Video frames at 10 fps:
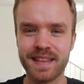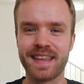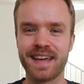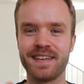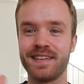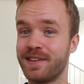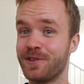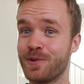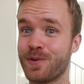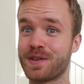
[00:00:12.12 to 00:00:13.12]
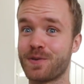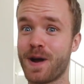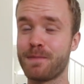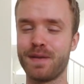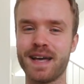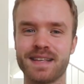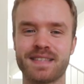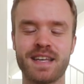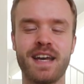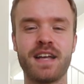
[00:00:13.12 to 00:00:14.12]
then you're at the right
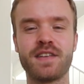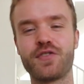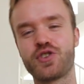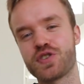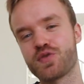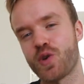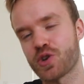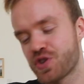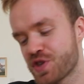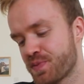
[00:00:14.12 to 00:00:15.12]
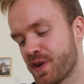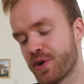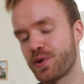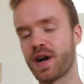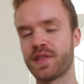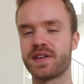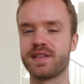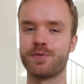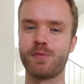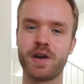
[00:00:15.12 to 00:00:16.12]
place. And if you just watch this video until
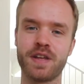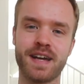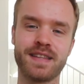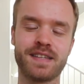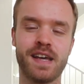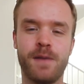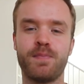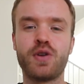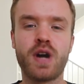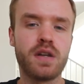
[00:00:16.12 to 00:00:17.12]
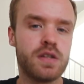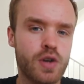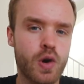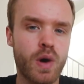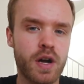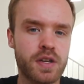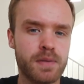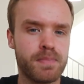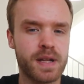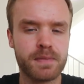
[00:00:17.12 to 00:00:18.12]
the very end, you're gonna know how you
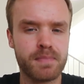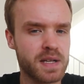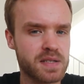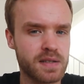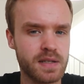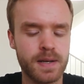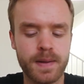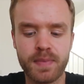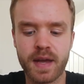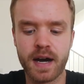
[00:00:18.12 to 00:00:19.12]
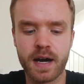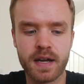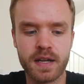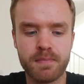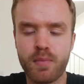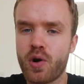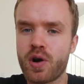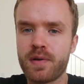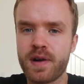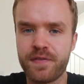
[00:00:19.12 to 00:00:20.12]
can build muscle in a
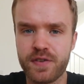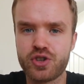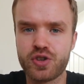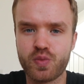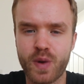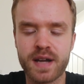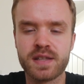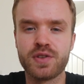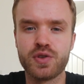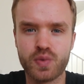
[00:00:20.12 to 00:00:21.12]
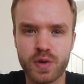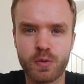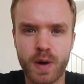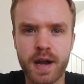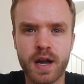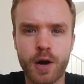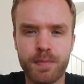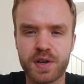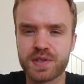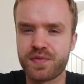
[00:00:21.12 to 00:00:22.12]
more efficient way than you're doing right now.
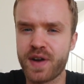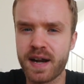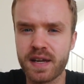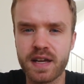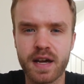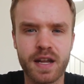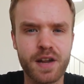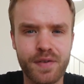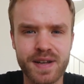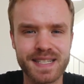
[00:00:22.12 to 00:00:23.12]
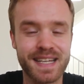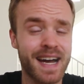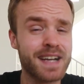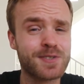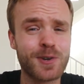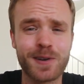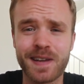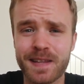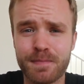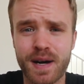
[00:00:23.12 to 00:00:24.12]
Because frankly, a lot of us, and I certainly
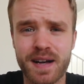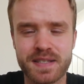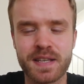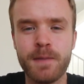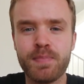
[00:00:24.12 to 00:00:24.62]
in the past,